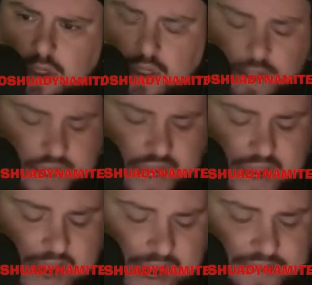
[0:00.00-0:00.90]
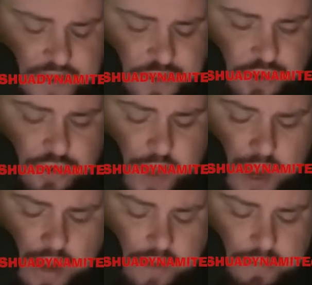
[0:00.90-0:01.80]
You can't hide the truth.
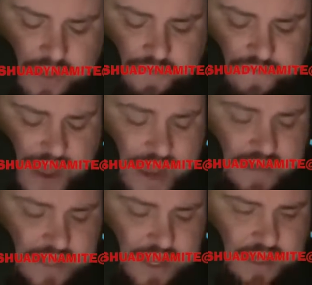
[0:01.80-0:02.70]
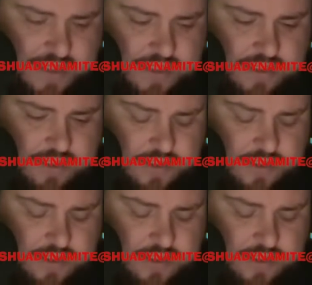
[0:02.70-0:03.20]
But the fact is,